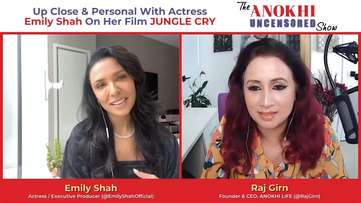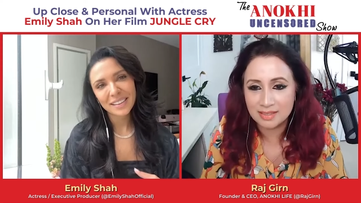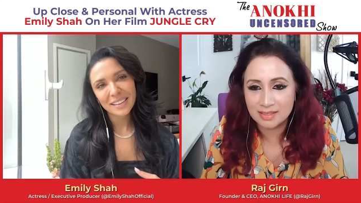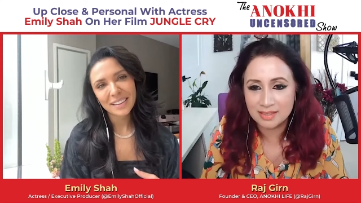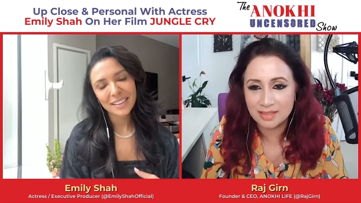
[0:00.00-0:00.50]
Speaker 1: are
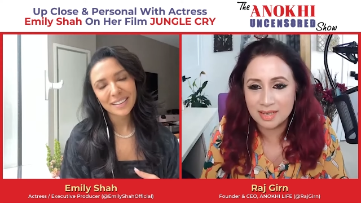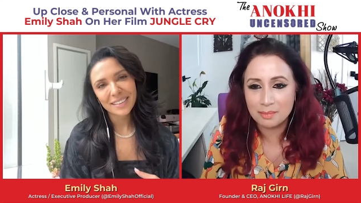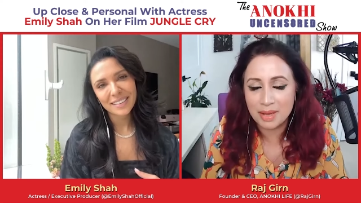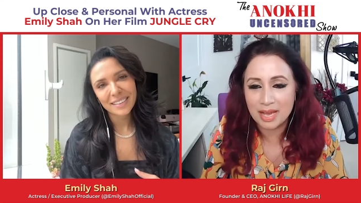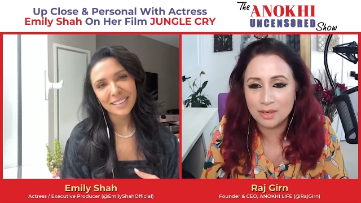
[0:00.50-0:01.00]
going to
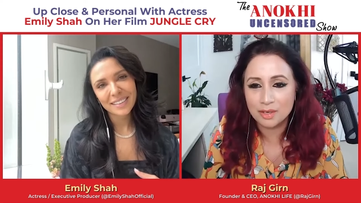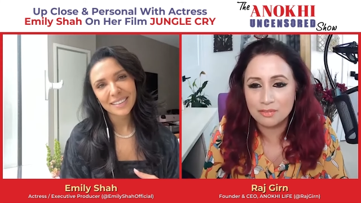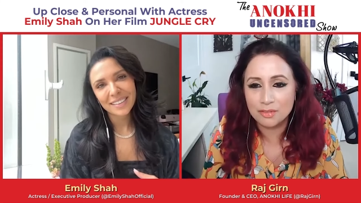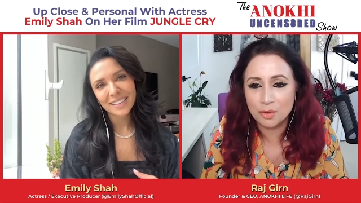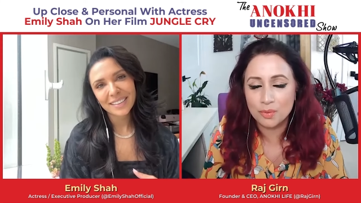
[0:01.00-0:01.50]
come out
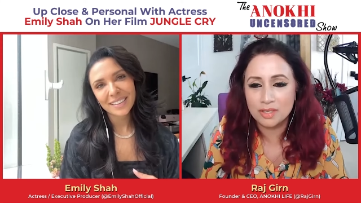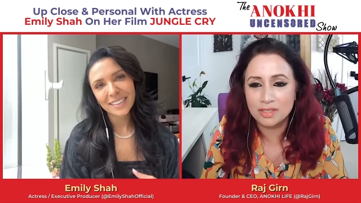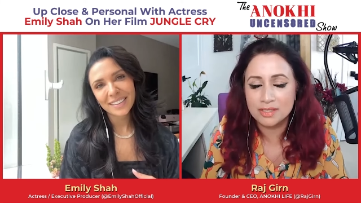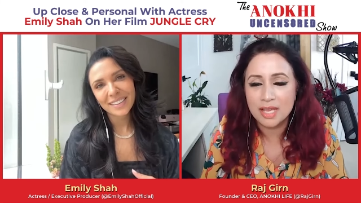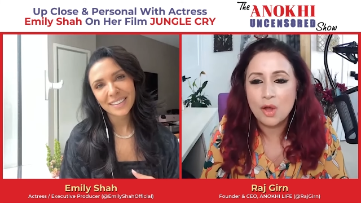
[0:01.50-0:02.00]
of your
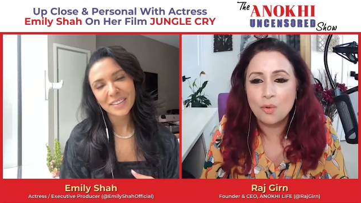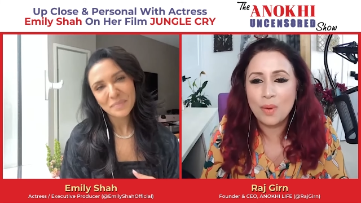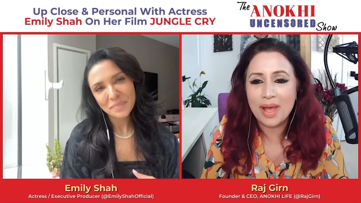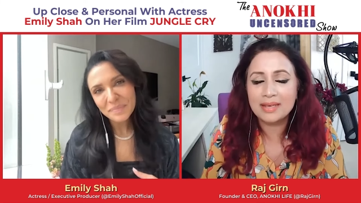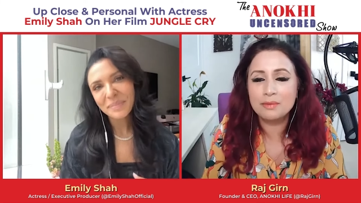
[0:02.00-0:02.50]
world.
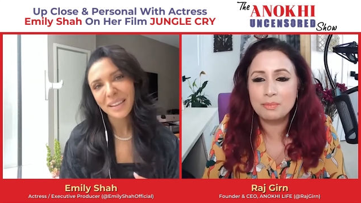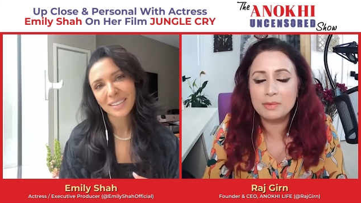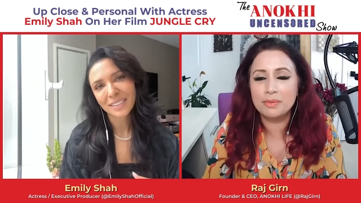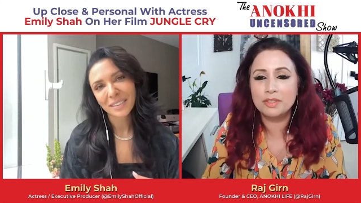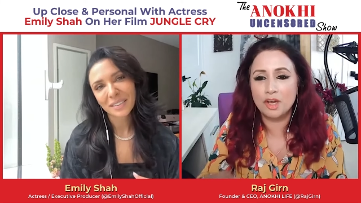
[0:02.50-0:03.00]
Where can
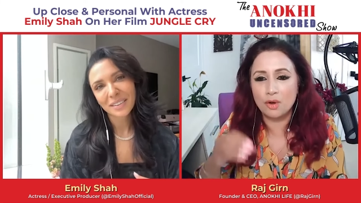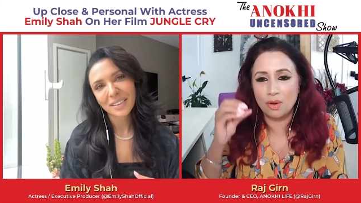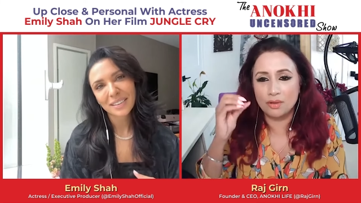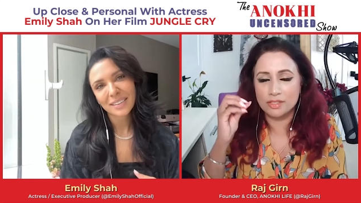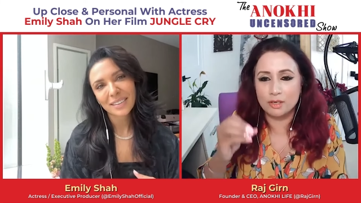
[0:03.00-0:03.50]
people go
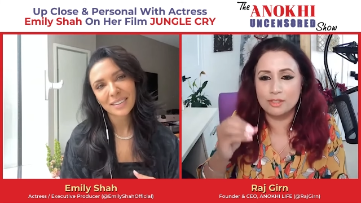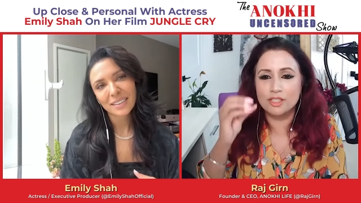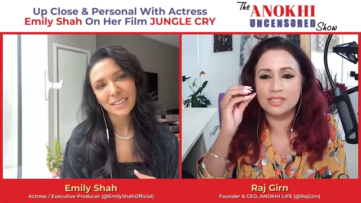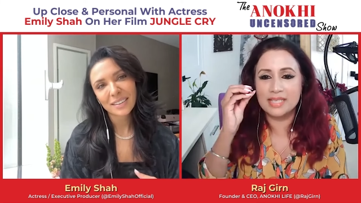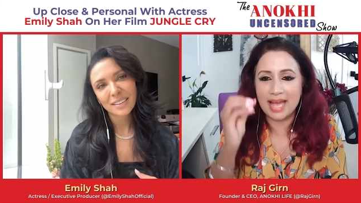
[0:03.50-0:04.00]
on
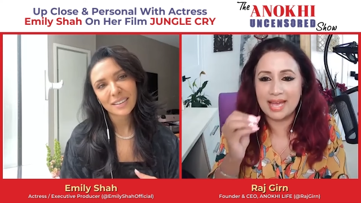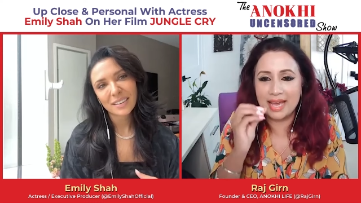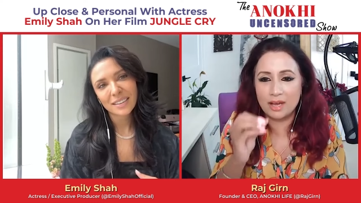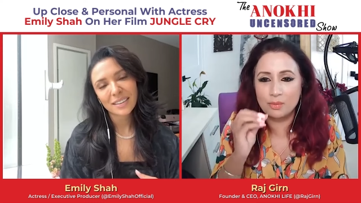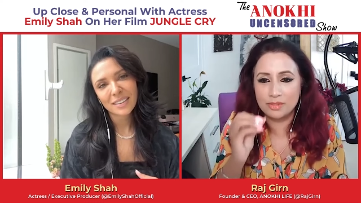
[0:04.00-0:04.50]
social to hang
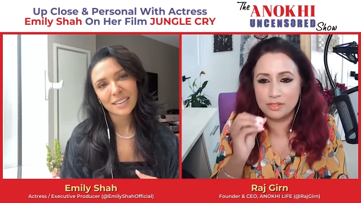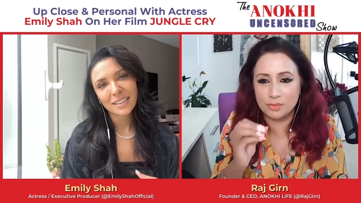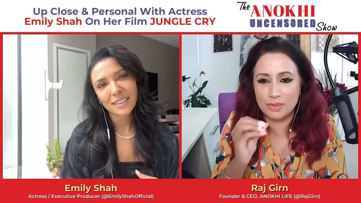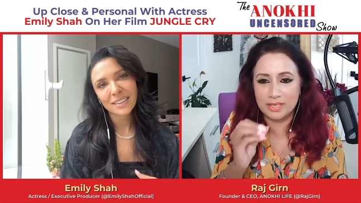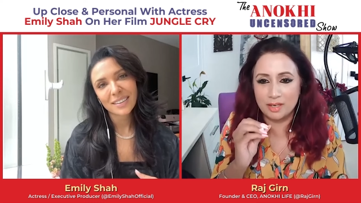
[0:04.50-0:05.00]
out with you,
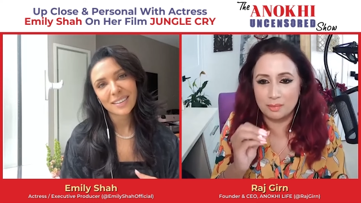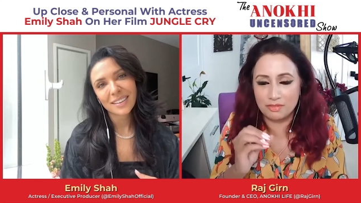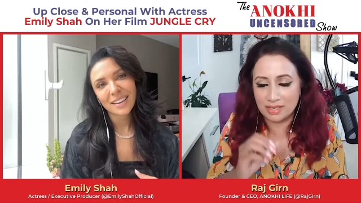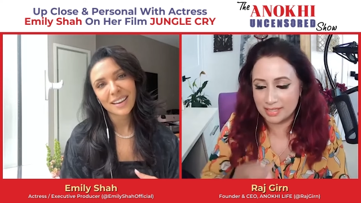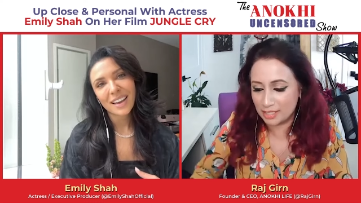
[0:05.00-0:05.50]
sweetheart,
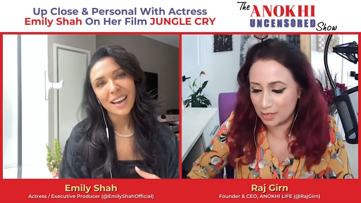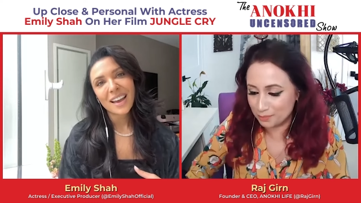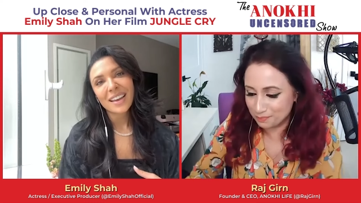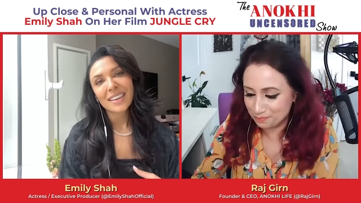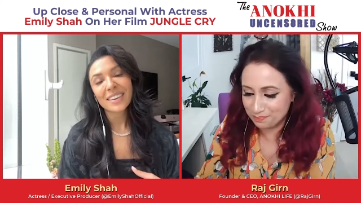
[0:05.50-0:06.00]
before I let you go?
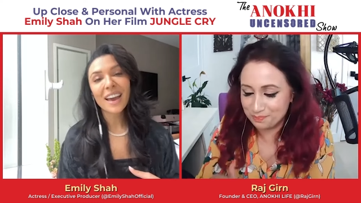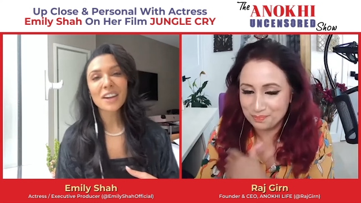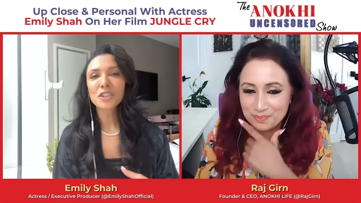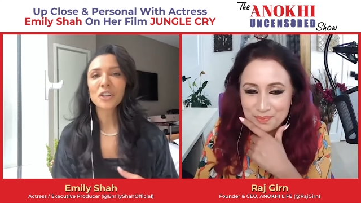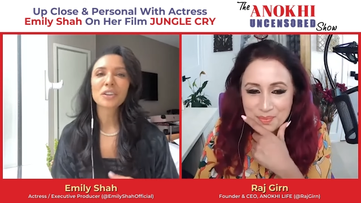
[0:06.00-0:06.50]

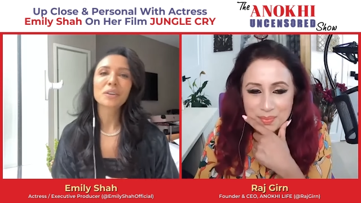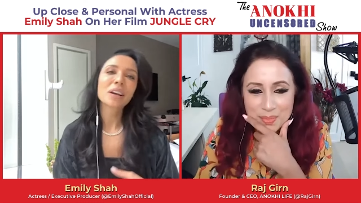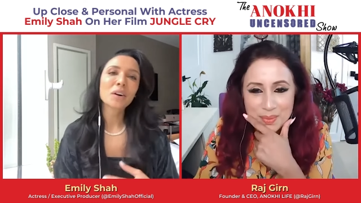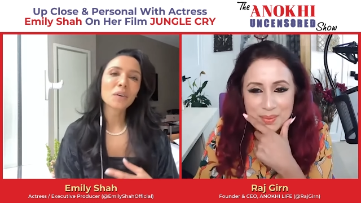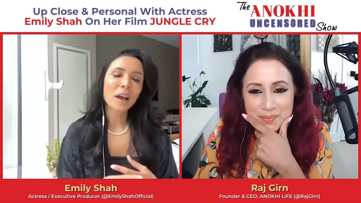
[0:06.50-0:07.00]
Speaker 2: Yeah, sure. You
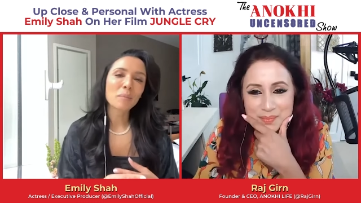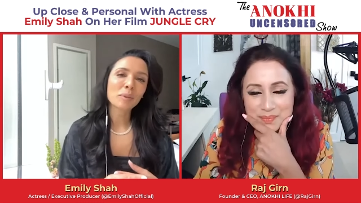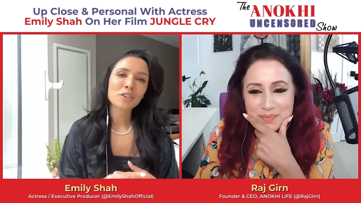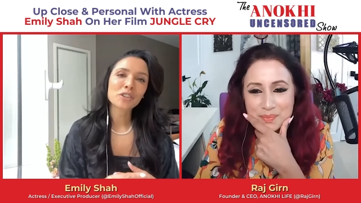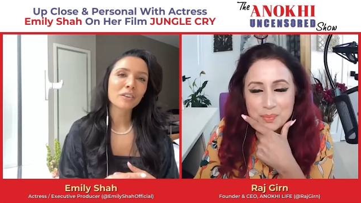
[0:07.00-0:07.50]
can go to
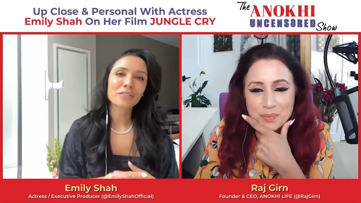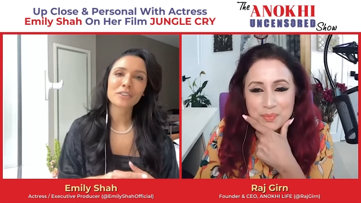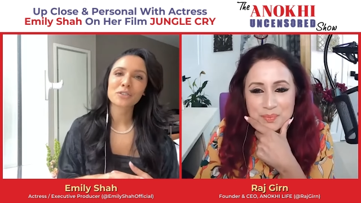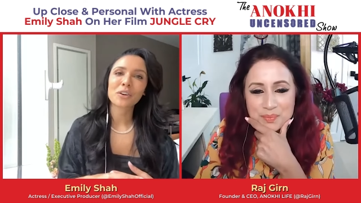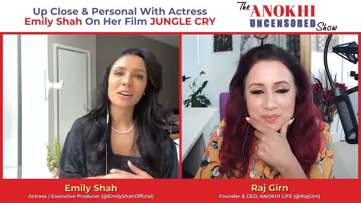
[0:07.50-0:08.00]
Emily Shah
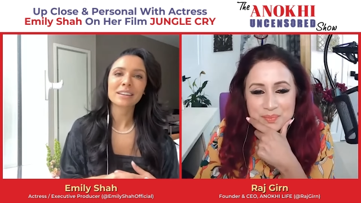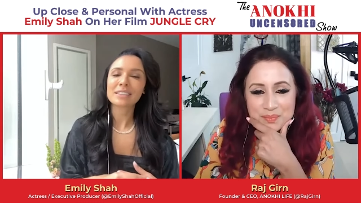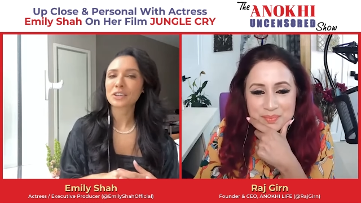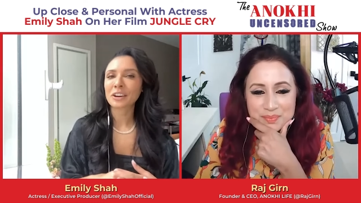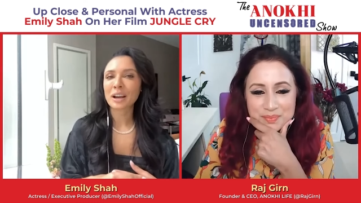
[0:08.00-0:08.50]
Official on
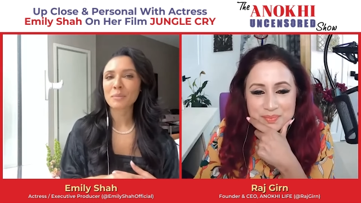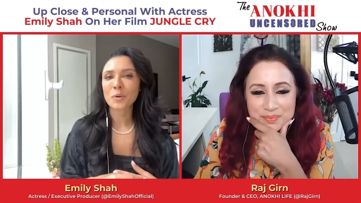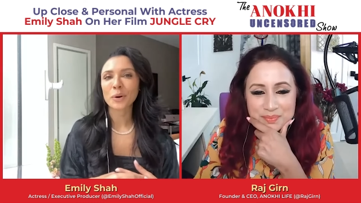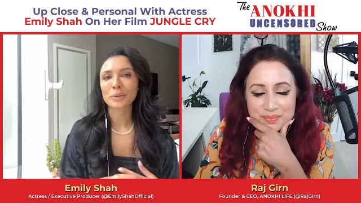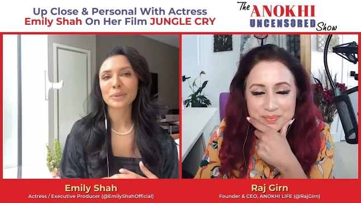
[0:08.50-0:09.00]
Instagram
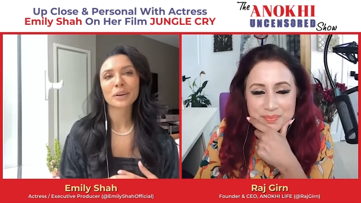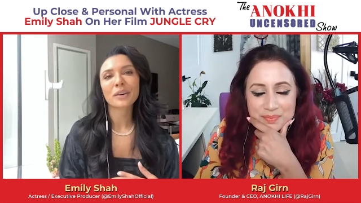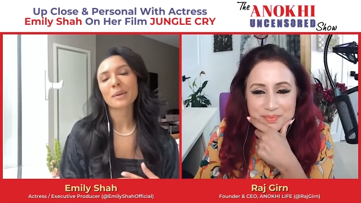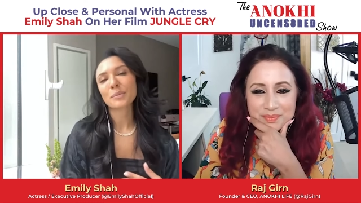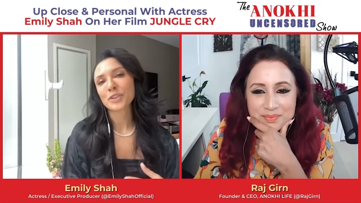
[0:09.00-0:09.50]
or
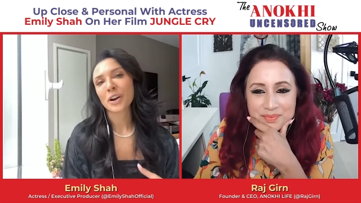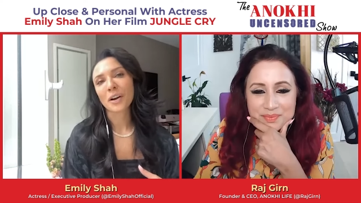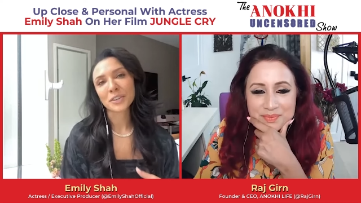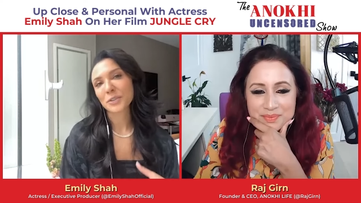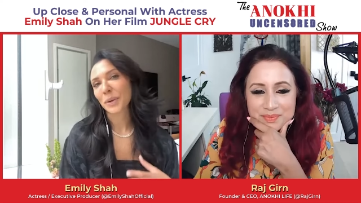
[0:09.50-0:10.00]
Real M Shah
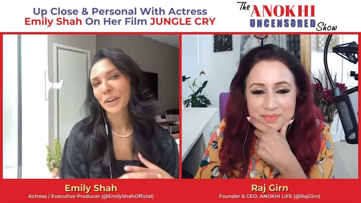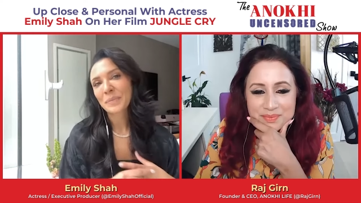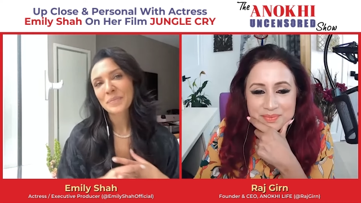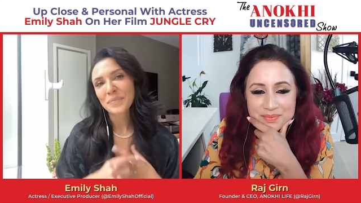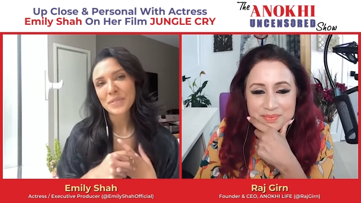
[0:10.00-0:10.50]
on
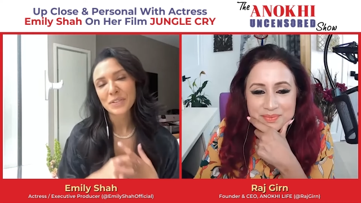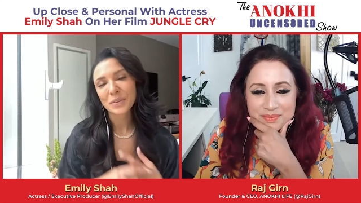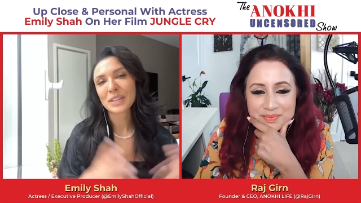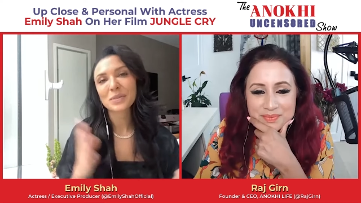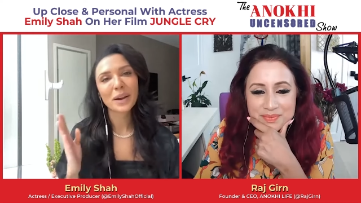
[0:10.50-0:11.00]
Twitter.
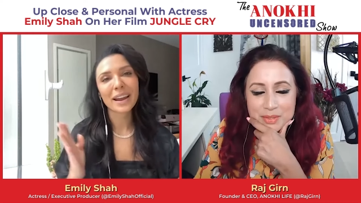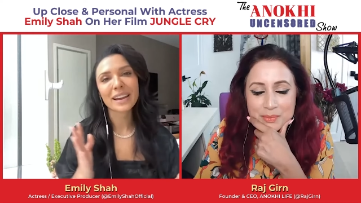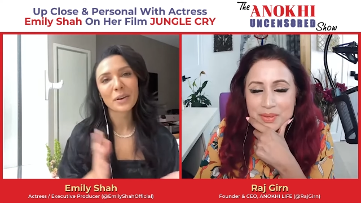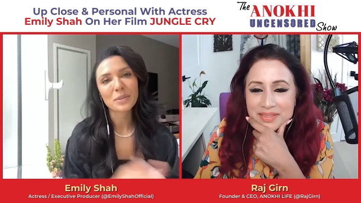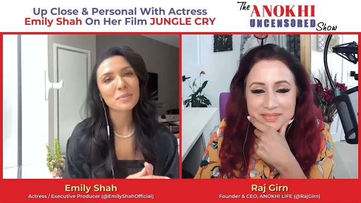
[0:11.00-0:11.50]
So that's where I hang out the